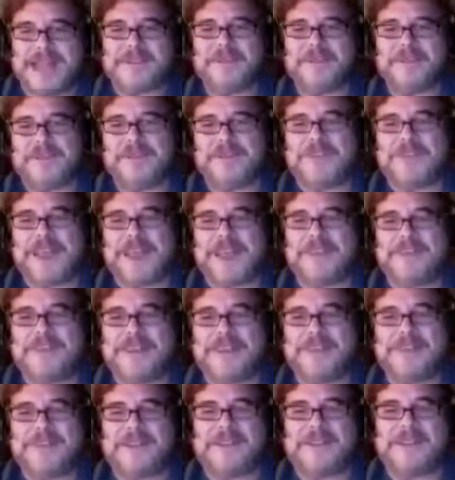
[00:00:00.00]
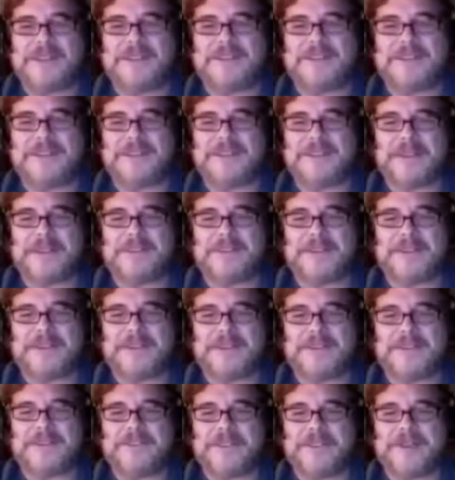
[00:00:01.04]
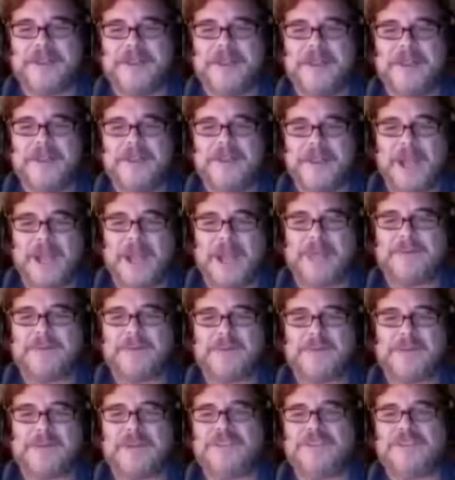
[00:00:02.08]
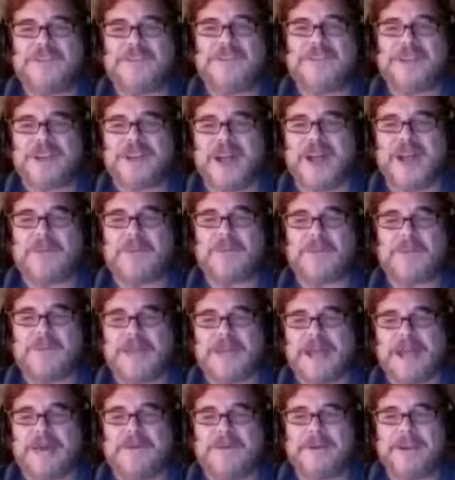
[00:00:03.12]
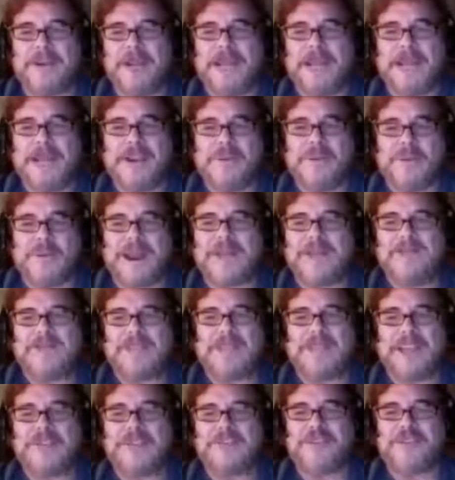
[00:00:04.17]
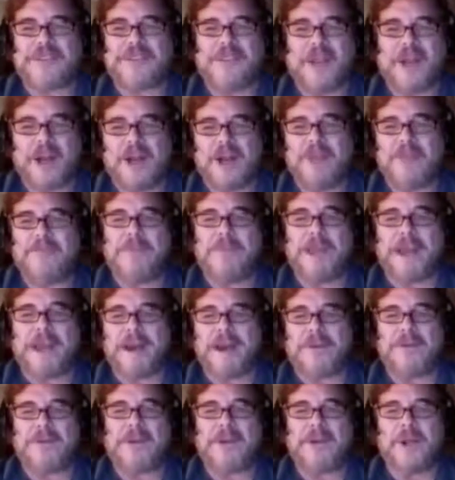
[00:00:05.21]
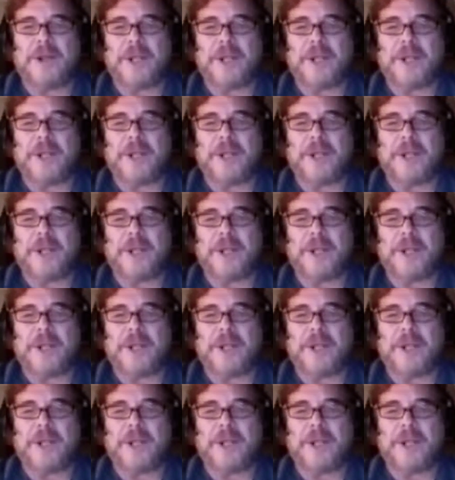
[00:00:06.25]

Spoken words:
actual science now telling us that the observations cannot rule out a gravitationally unbound